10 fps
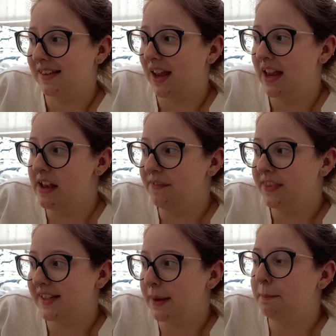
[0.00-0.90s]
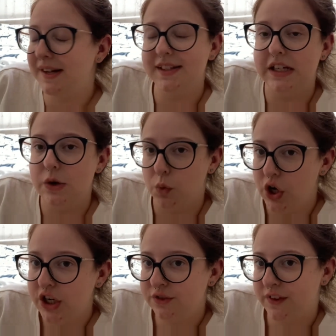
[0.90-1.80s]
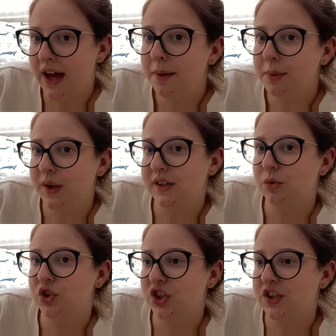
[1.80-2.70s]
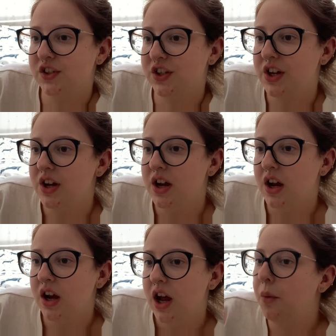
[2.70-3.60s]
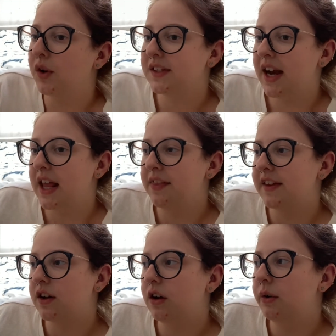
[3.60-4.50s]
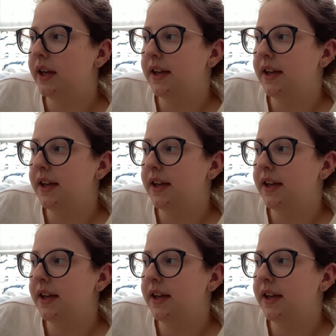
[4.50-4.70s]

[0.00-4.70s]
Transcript: like, the simplicity worked for that, because it was just, it wasn't any of this, oh,